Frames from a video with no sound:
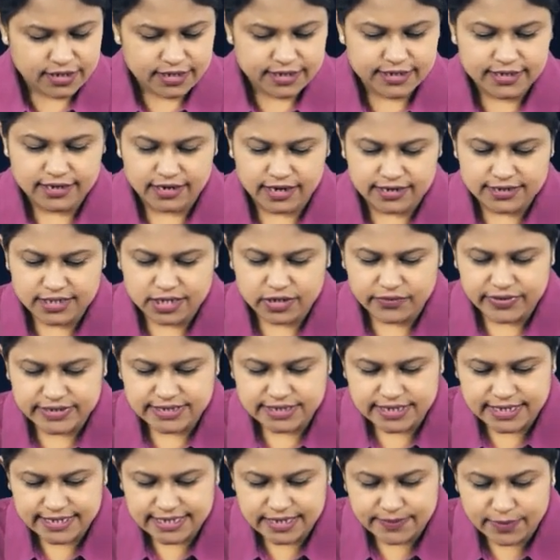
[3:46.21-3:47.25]
Here the
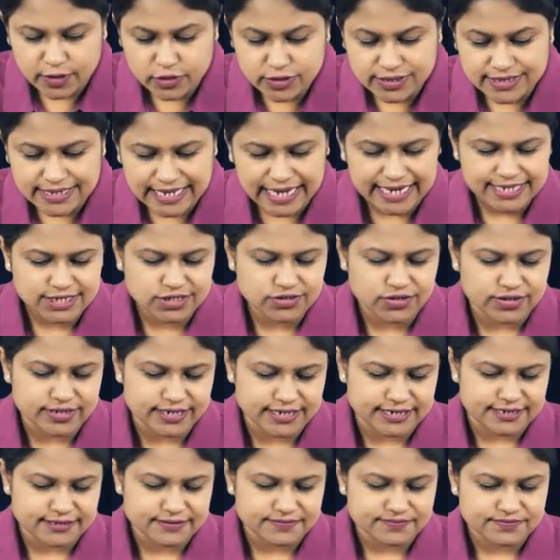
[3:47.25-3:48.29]
question is about tax
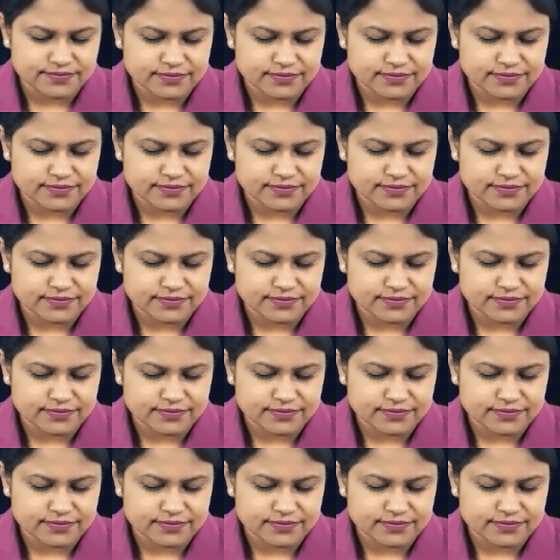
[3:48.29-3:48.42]
audit.